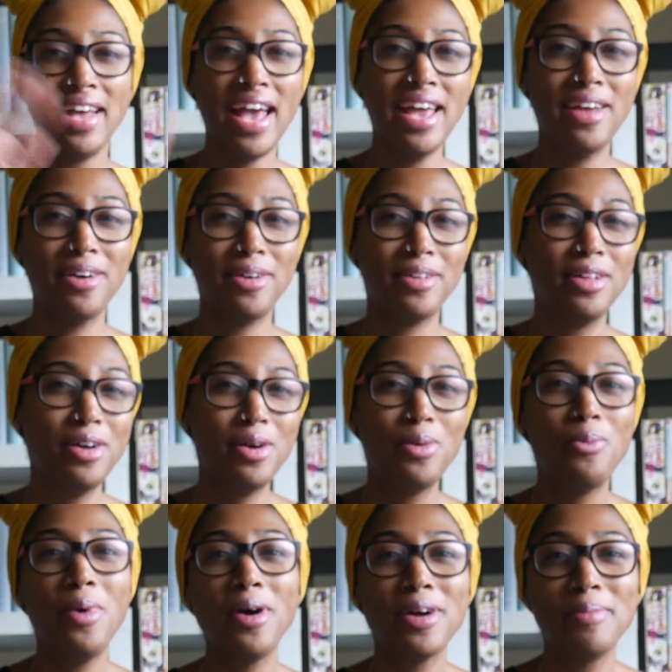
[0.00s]
Hey y'all,
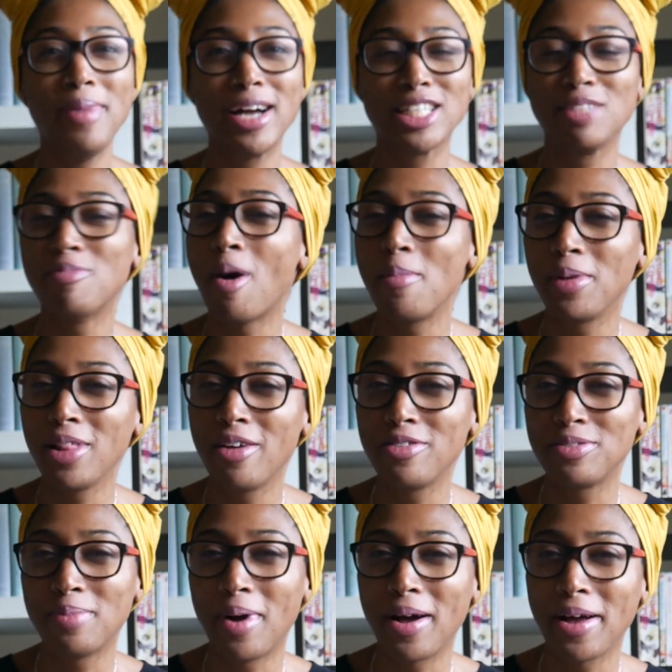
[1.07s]
welcome back to Mama
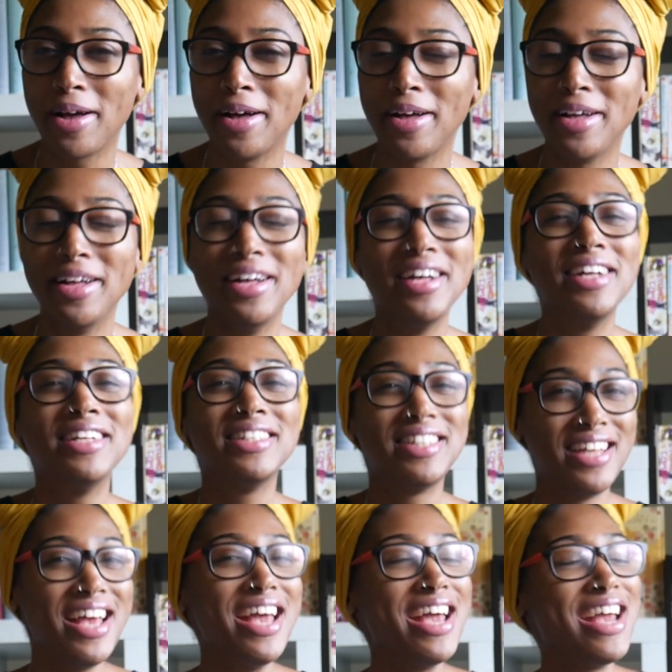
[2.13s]
Loves Manga.
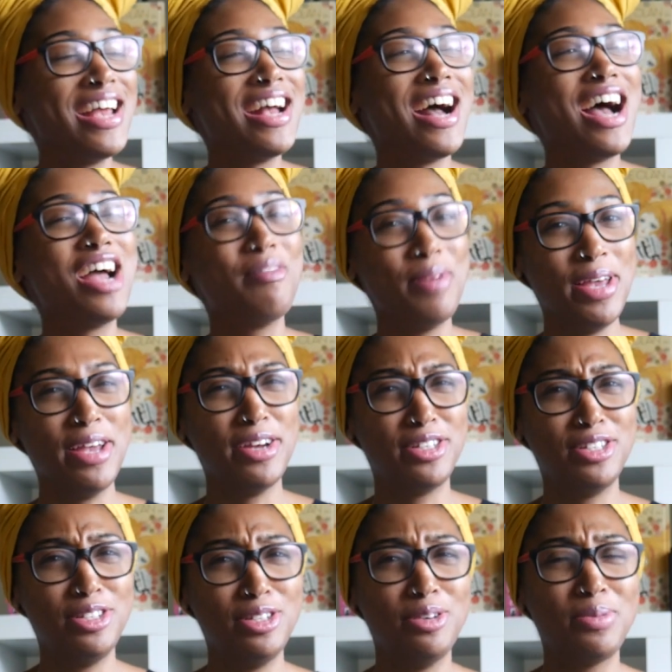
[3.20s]
Today I'm here
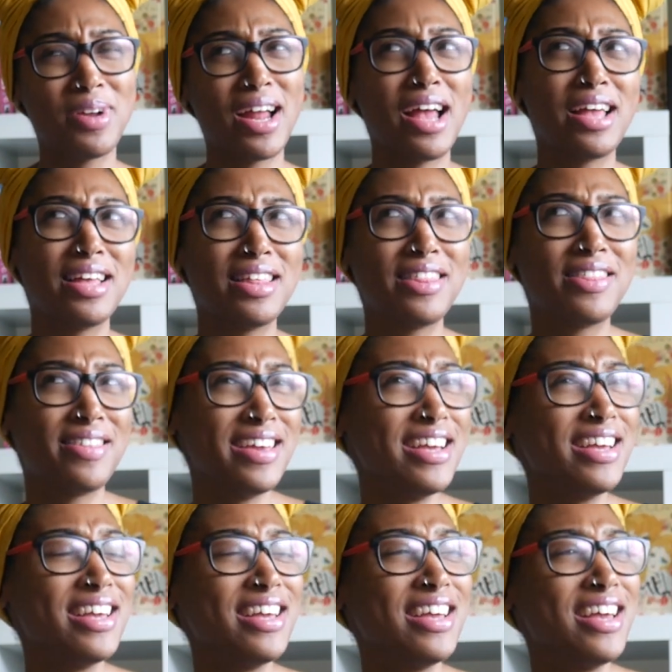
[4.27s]
to do what I
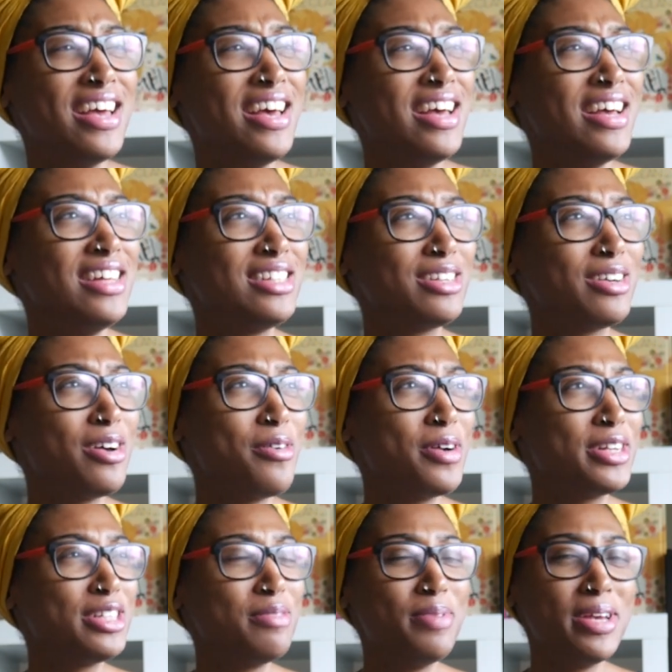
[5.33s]
think is
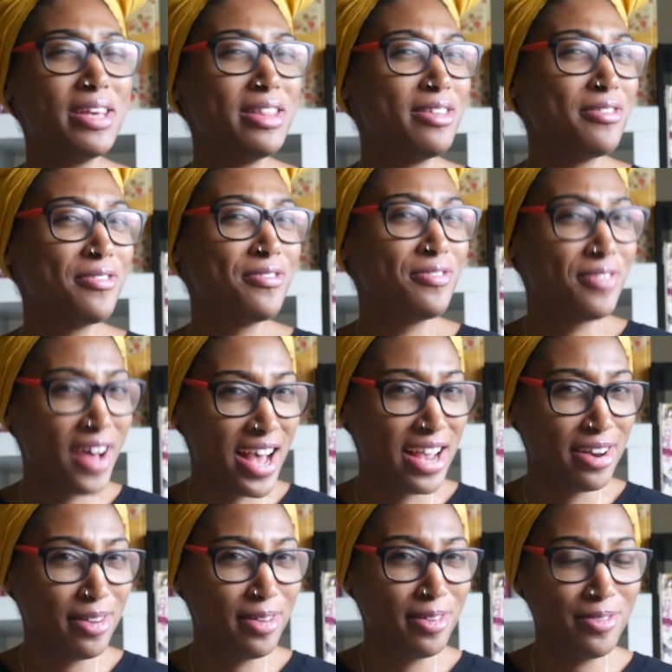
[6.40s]
going to be the
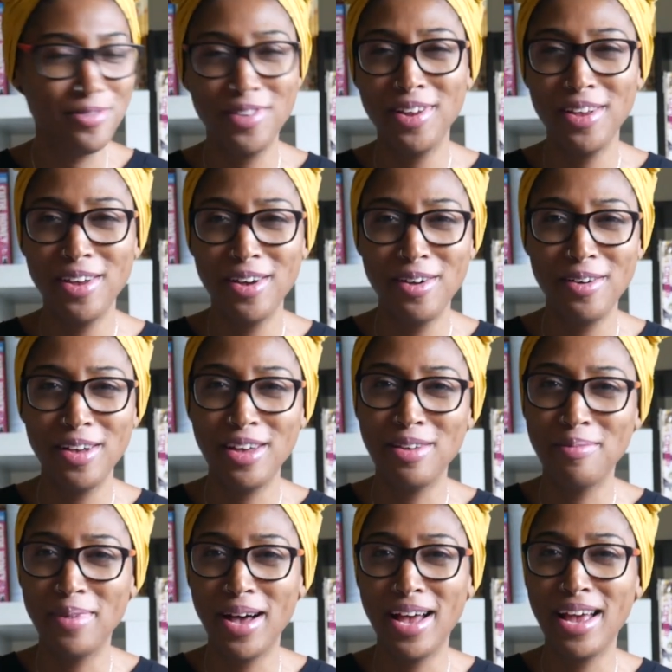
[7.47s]
final video
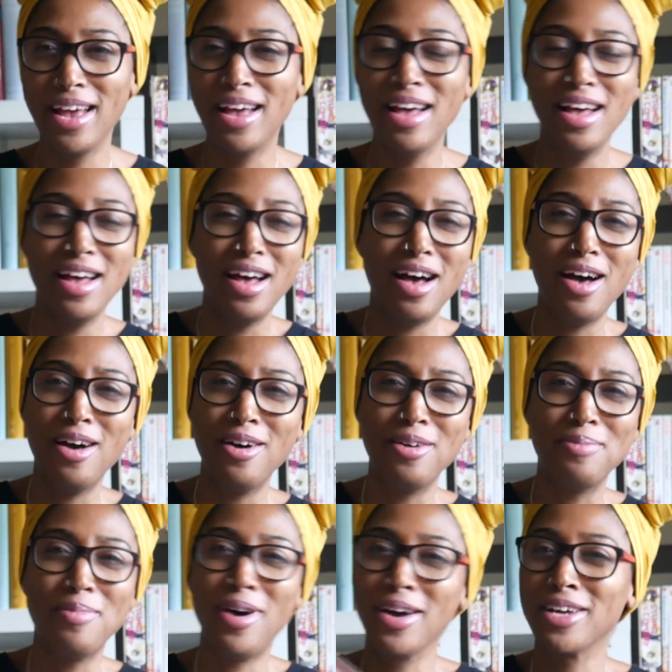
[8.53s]
in my
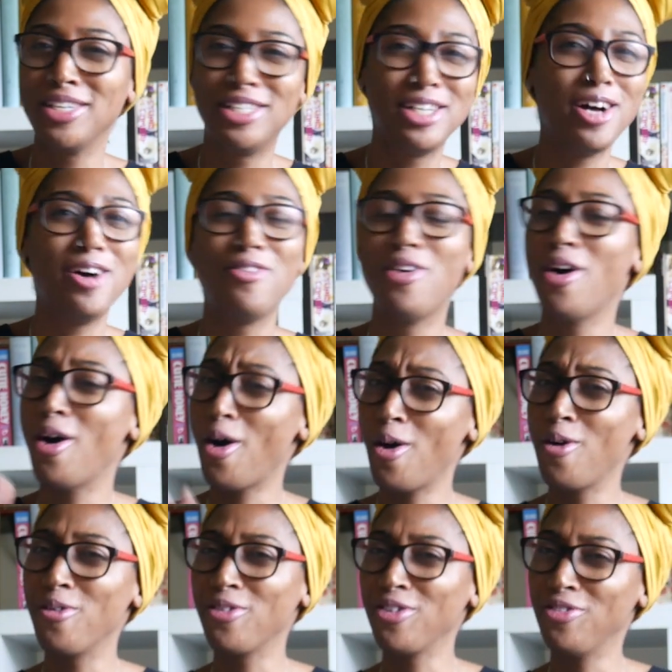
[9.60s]
manga shelf
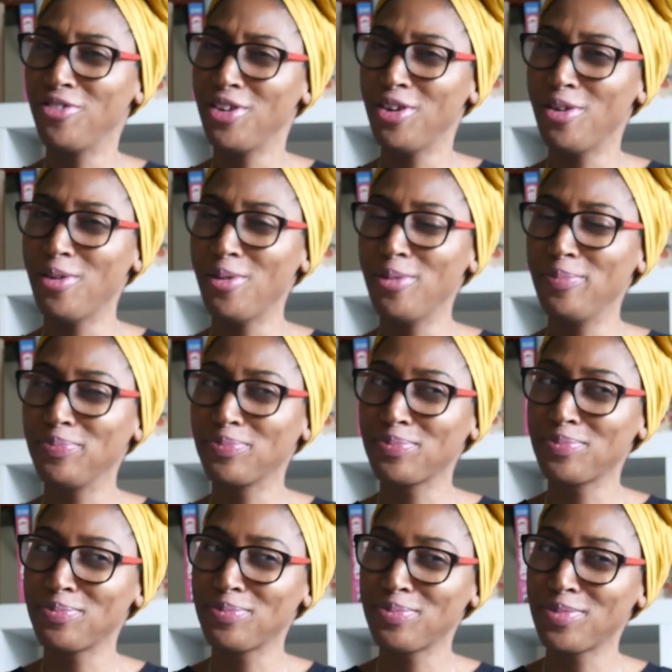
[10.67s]
overview.
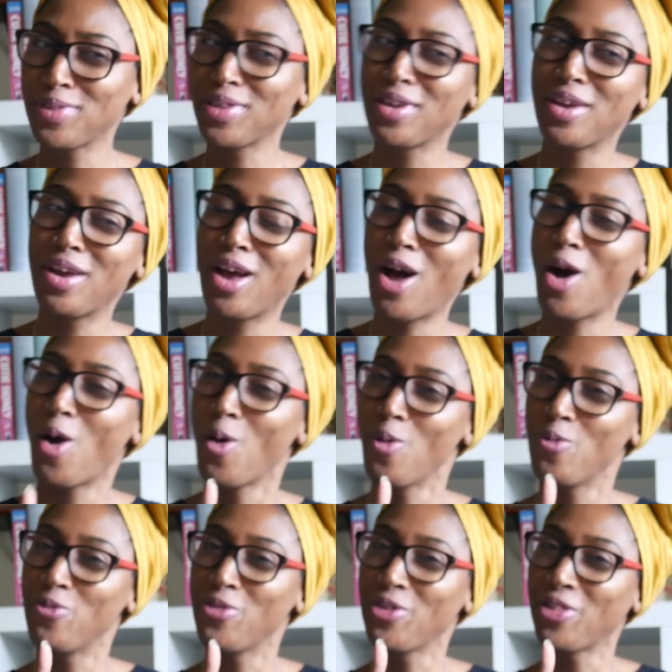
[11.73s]

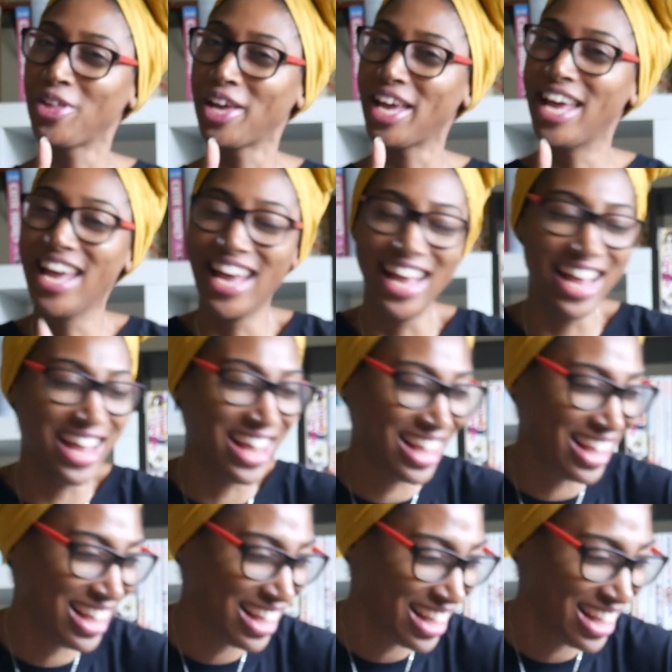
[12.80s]
Hopefully.